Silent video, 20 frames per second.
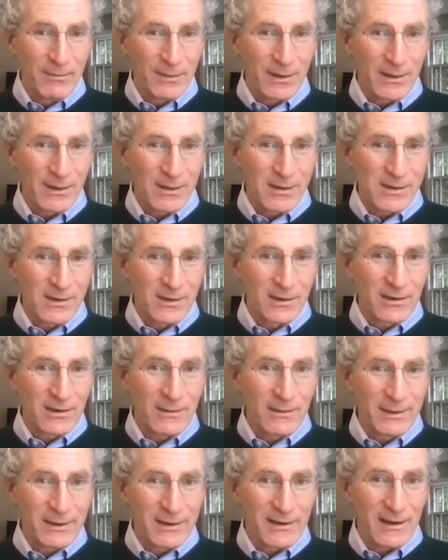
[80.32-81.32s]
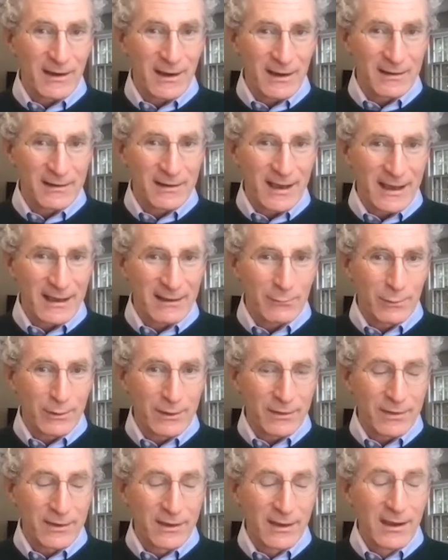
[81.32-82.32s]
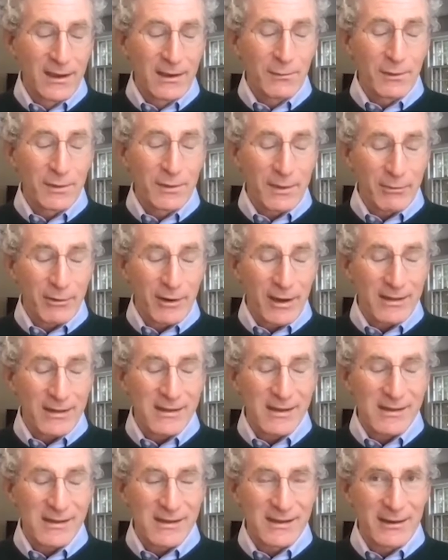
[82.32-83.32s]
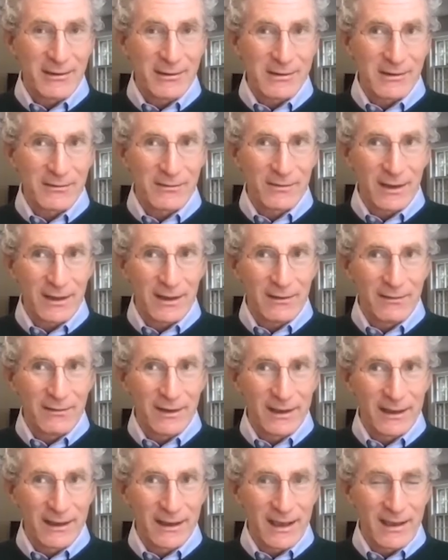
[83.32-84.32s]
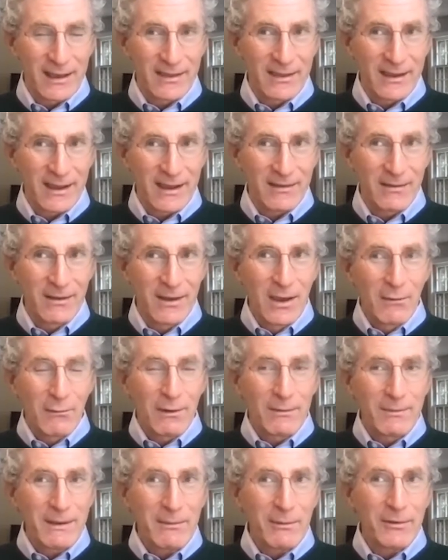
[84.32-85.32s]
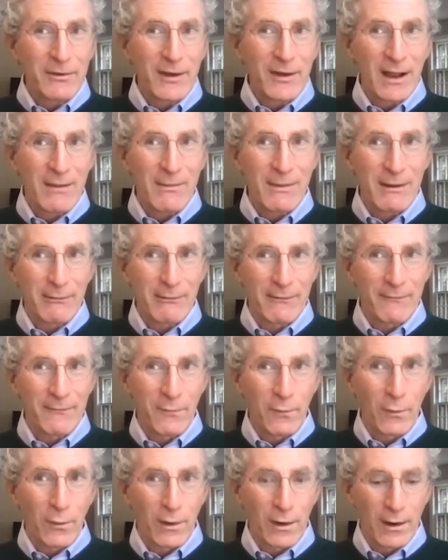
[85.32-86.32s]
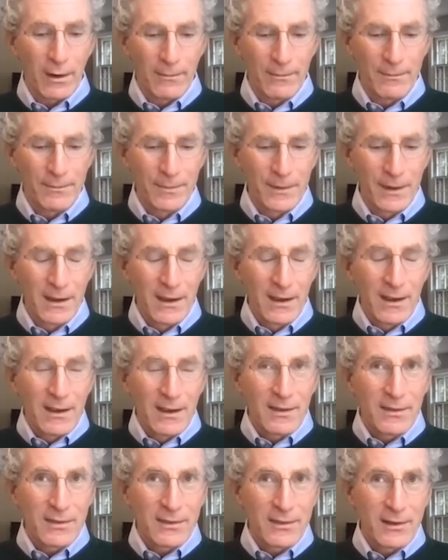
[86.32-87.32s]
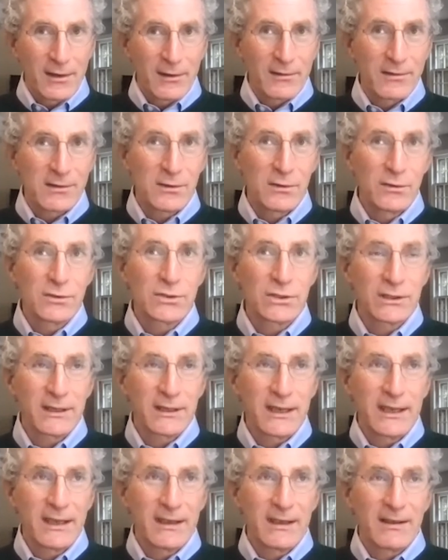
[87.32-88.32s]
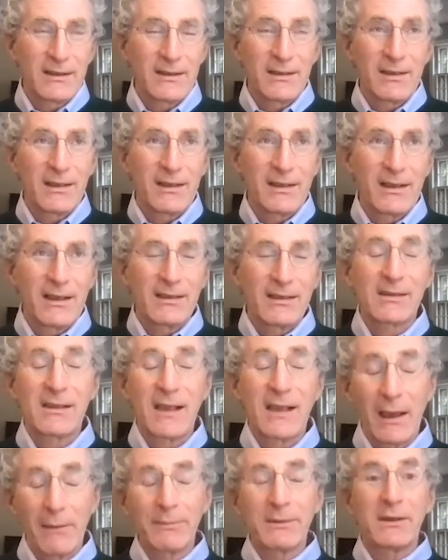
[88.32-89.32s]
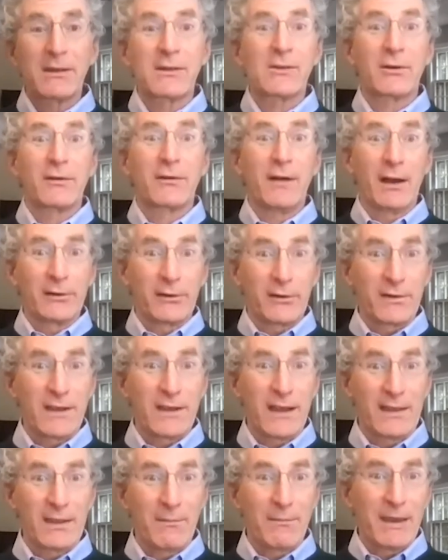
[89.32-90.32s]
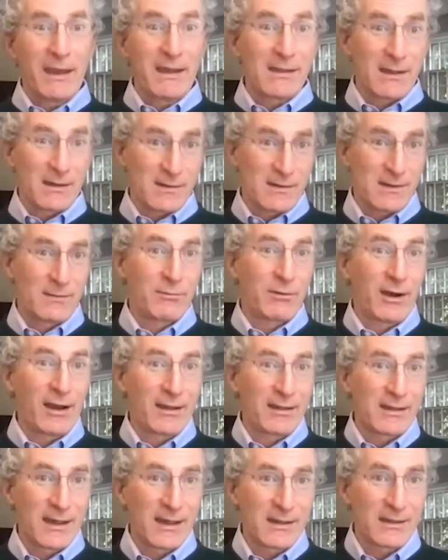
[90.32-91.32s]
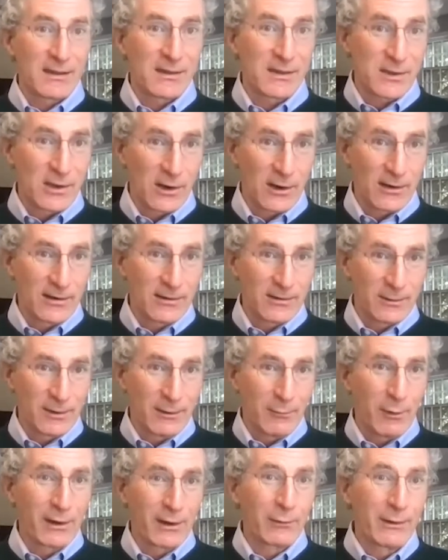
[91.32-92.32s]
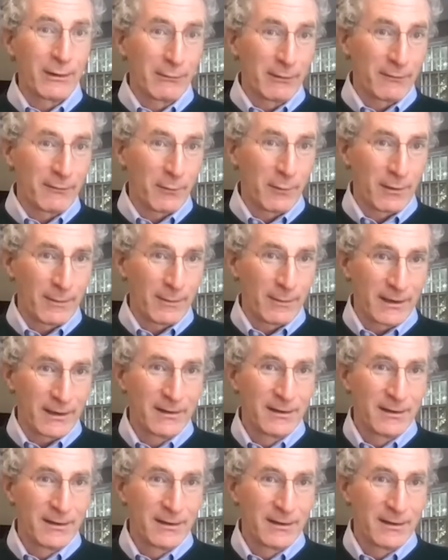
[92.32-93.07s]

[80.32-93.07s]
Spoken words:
still come into contact with the process and how it's evolving. And when people talk about reform, there's usually, it helps to sort of understand the basics of the process to start, like what are we reforming?